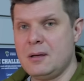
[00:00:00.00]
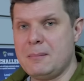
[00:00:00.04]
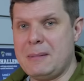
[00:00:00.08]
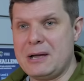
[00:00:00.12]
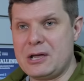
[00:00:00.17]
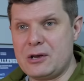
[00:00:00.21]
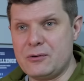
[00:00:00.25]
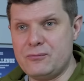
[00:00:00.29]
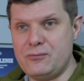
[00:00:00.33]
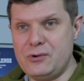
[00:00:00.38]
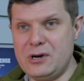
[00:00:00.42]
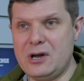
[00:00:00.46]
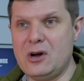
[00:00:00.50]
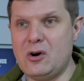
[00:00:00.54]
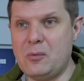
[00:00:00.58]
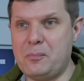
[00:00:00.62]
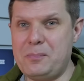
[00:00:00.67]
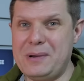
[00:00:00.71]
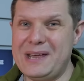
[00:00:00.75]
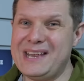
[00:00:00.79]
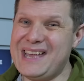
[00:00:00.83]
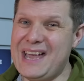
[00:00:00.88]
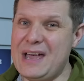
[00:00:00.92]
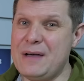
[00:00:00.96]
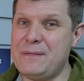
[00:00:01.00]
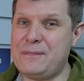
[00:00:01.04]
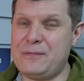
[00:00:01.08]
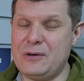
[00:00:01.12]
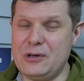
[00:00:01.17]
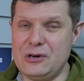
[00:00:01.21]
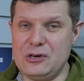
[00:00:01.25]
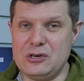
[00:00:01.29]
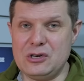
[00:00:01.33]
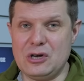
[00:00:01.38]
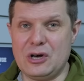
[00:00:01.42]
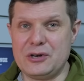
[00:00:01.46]
Make a real big
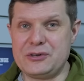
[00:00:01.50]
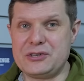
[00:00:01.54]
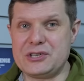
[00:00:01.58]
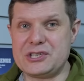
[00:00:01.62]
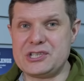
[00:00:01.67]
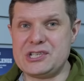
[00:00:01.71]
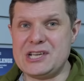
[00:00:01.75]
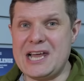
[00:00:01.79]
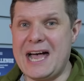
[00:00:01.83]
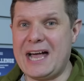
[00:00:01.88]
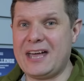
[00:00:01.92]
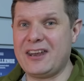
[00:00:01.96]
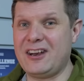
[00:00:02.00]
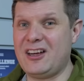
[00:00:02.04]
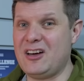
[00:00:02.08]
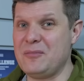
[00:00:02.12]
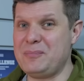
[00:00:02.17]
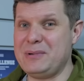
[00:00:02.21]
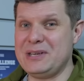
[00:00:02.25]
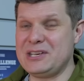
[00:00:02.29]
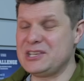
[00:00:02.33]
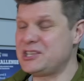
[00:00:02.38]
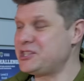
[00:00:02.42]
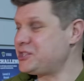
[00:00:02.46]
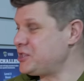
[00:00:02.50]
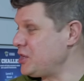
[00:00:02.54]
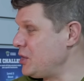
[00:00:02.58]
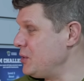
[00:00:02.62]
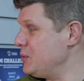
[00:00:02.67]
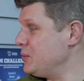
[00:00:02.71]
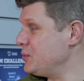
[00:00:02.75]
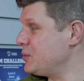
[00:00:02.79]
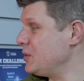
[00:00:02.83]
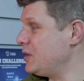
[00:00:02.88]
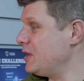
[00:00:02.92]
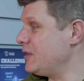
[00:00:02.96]
effort not to snack, and I've been
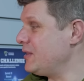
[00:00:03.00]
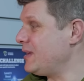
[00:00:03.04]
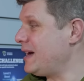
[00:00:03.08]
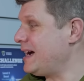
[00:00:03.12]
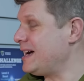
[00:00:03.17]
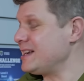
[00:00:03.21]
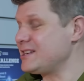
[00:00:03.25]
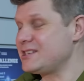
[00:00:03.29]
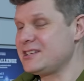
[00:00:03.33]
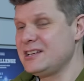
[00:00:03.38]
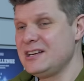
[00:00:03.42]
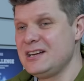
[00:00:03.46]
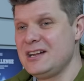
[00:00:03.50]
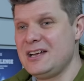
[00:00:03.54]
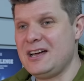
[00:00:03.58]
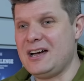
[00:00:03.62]
so good at that,